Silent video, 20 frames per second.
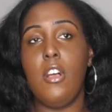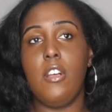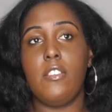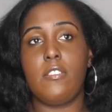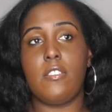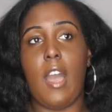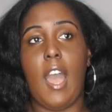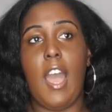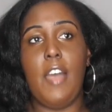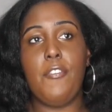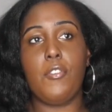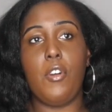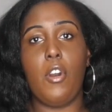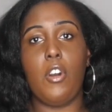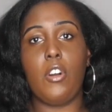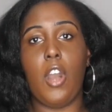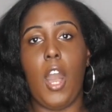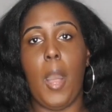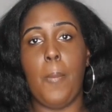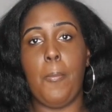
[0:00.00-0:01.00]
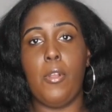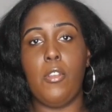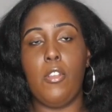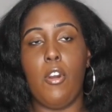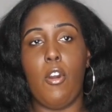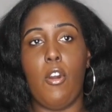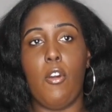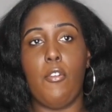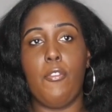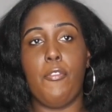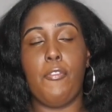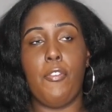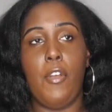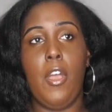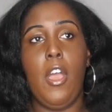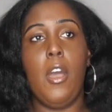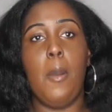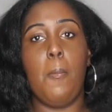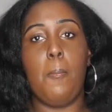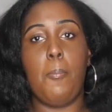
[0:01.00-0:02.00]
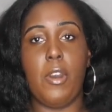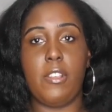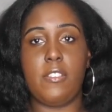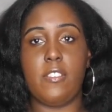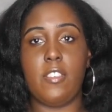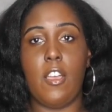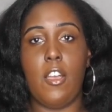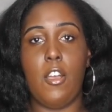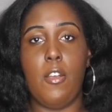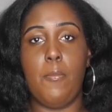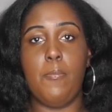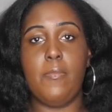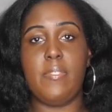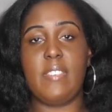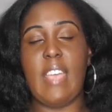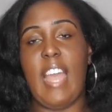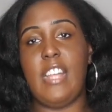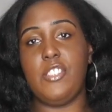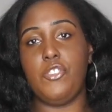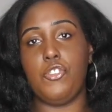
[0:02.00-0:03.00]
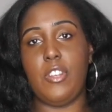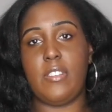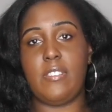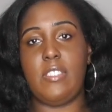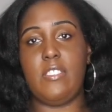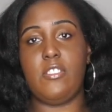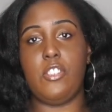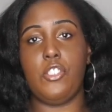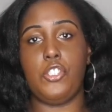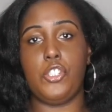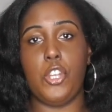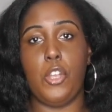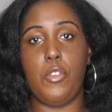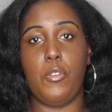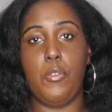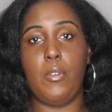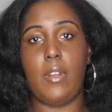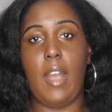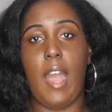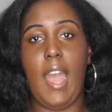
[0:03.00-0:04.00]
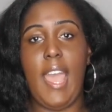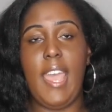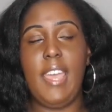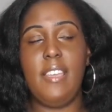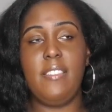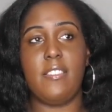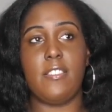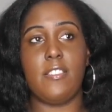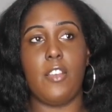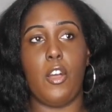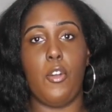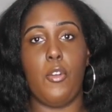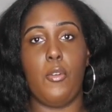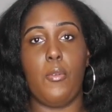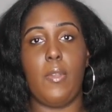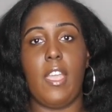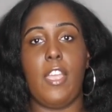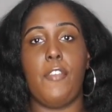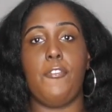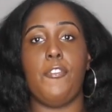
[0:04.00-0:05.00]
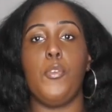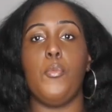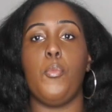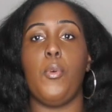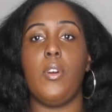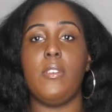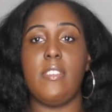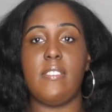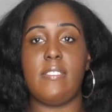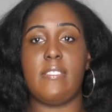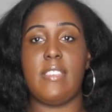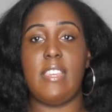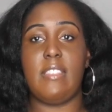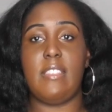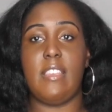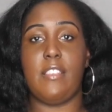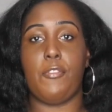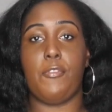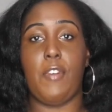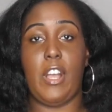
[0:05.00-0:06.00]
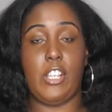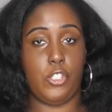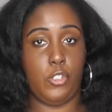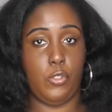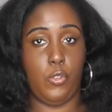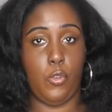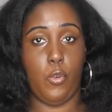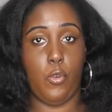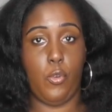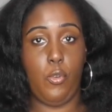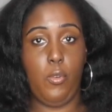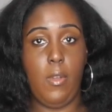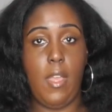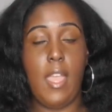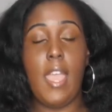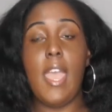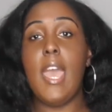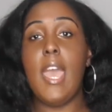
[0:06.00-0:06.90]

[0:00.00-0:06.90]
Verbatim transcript: So I've got a couple of bottoms and dresses to show you guys. So if you want to see this fashion haul,